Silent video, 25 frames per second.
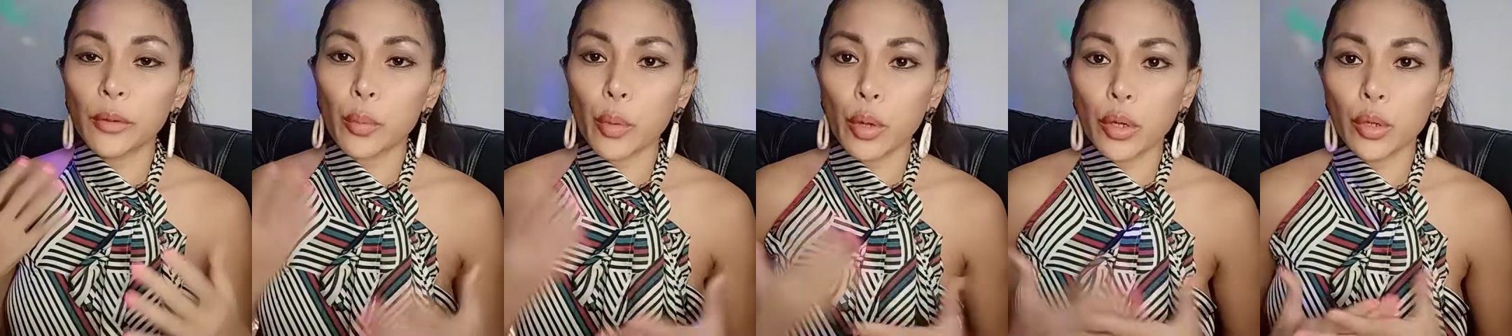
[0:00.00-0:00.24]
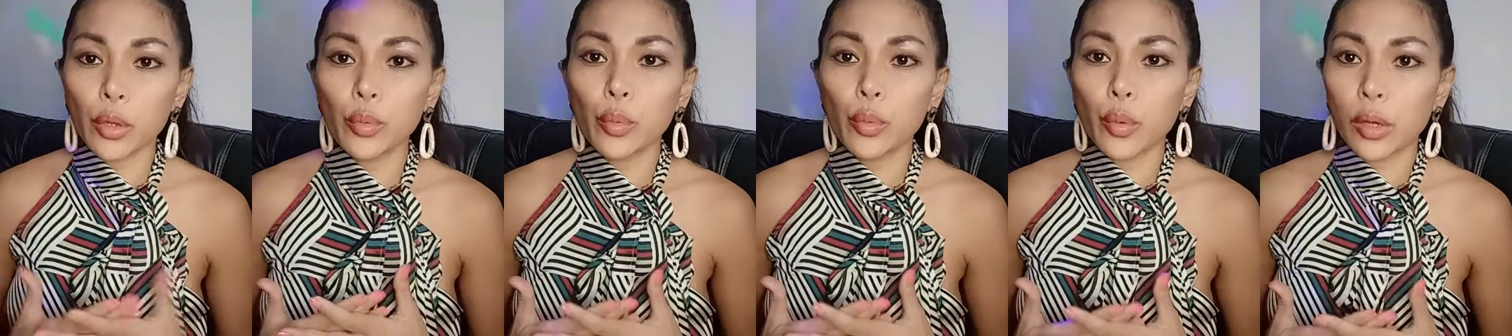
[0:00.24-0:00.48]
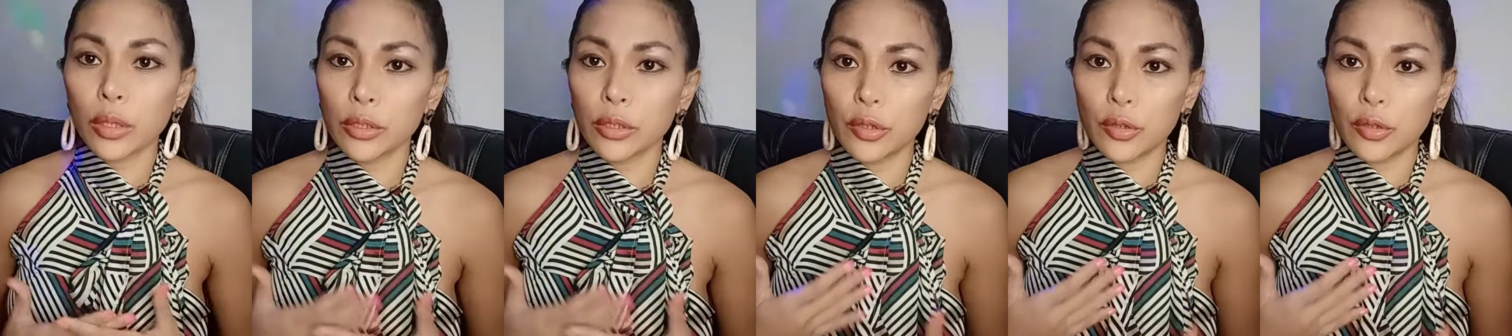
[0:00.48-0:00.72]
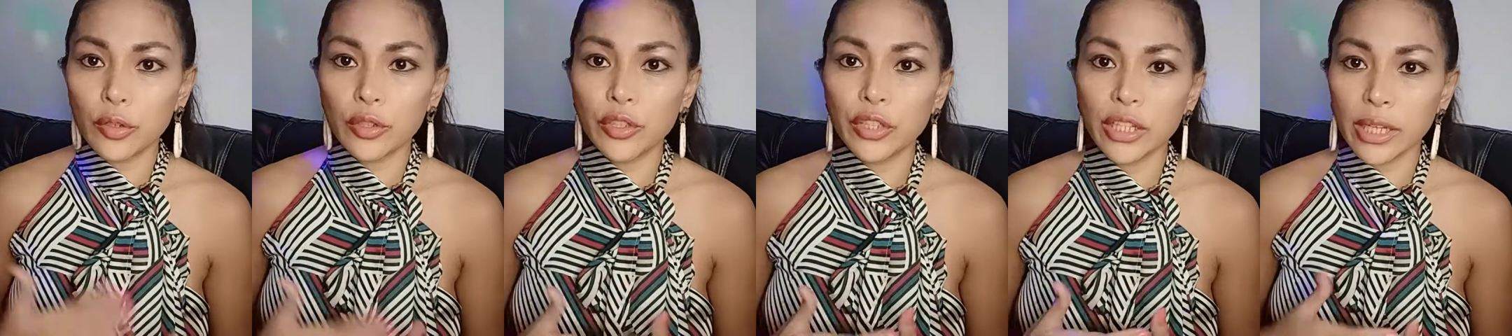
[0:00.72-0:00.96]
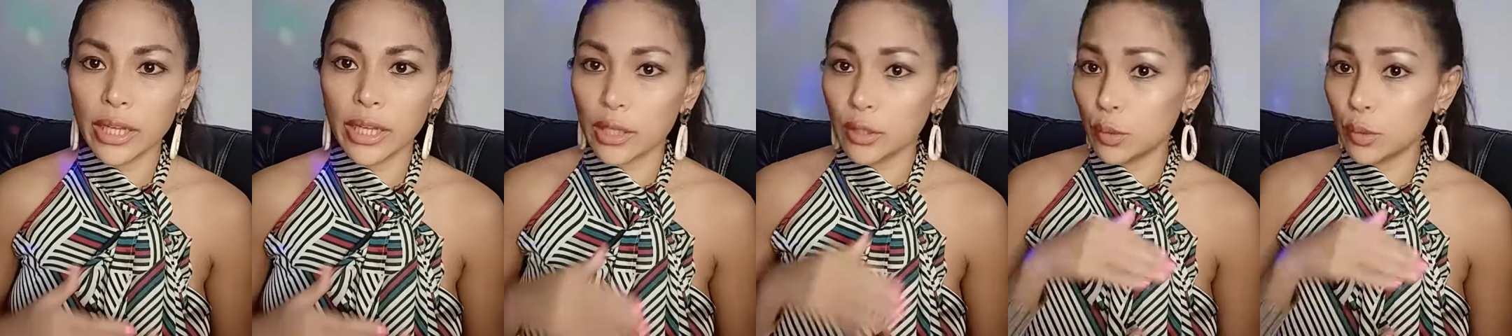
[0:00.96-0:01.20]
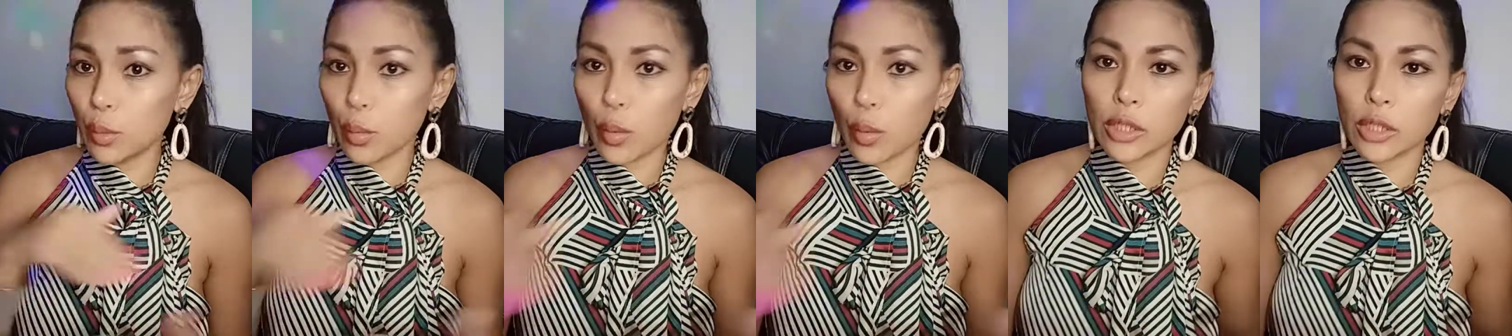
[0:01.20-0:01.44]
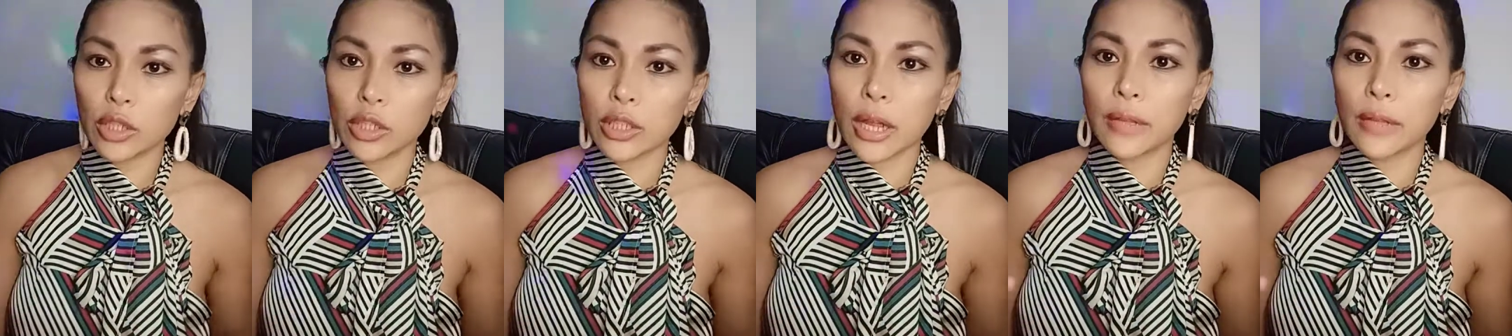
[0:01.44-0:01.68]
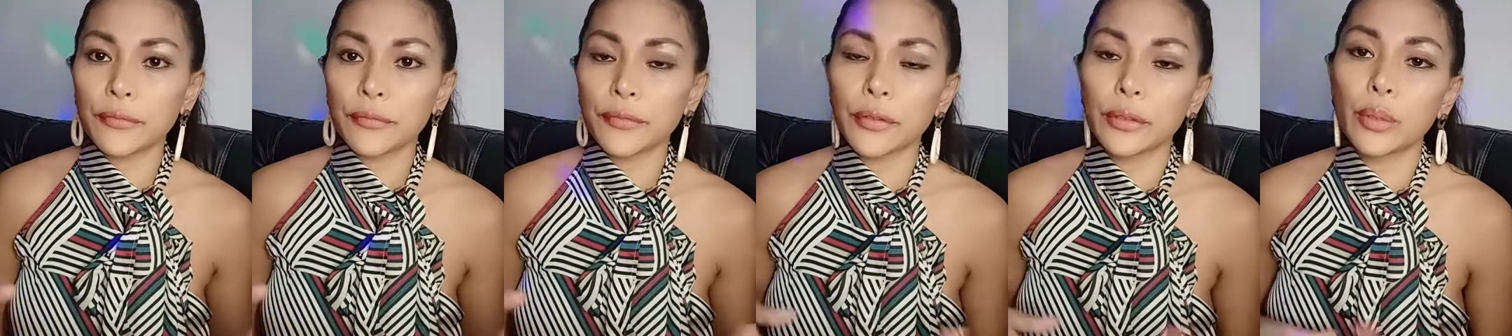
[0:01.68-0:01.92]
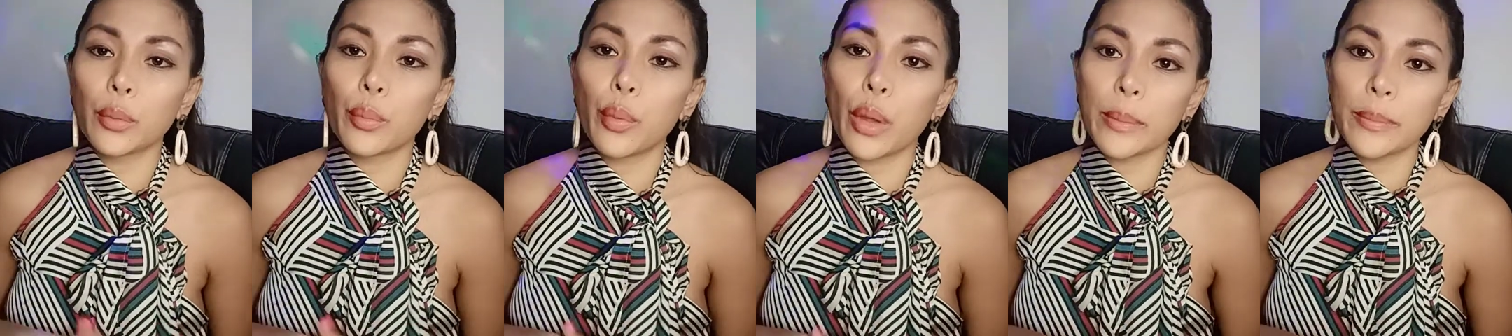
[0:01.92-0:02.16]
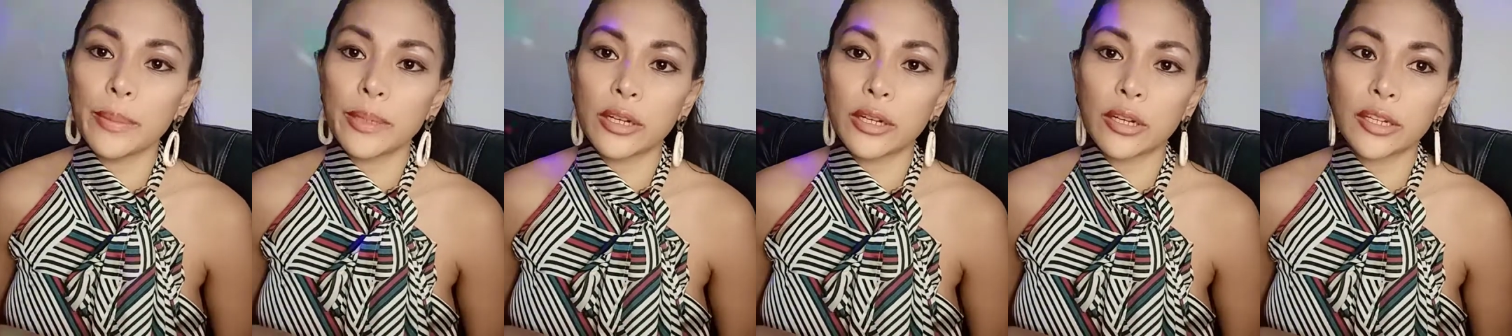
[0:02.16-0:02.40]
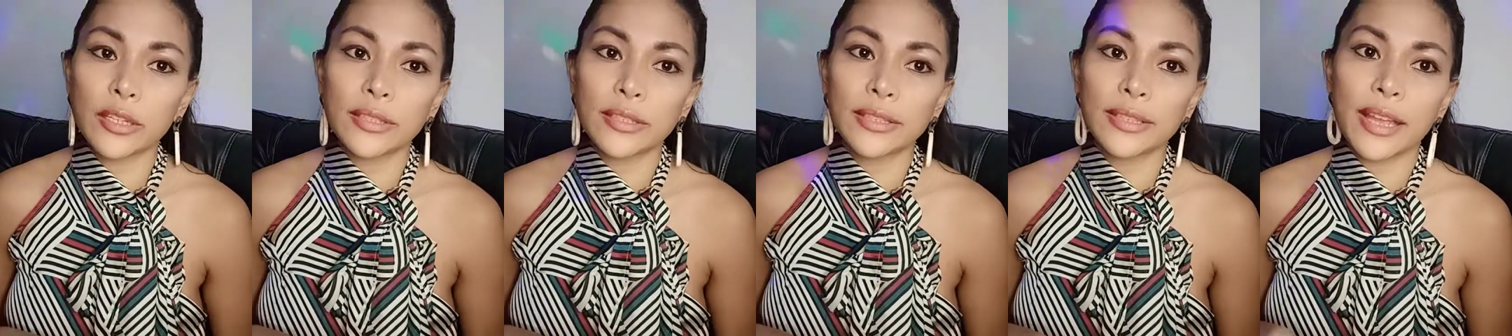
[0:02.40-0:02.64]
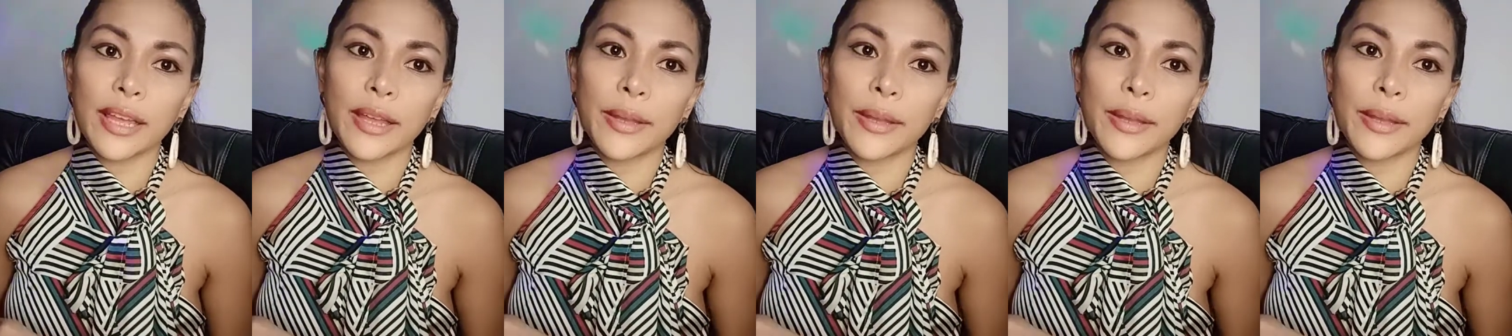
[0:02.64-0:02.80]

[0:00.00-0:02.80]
one-on-one coaching, and do watch out for the webinars